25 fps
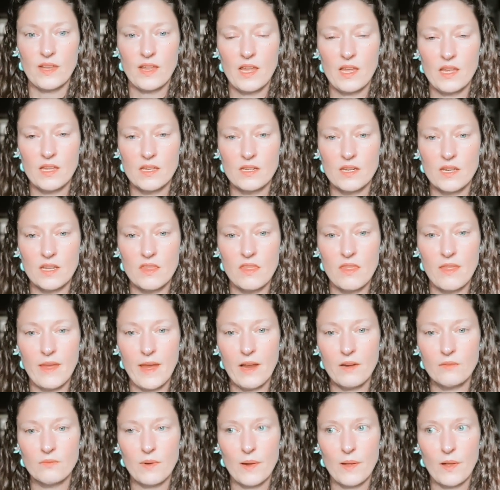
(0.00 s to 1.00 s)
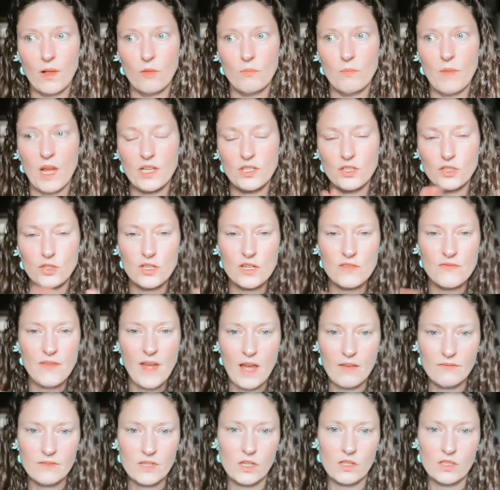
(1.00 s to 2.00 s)
And in that realm, I sort of
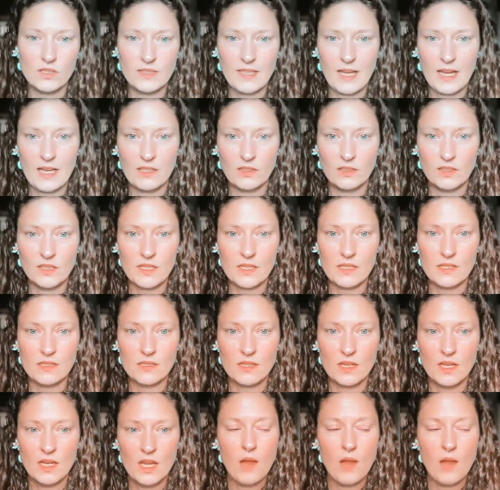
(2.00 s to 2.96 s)
have it all dialed in.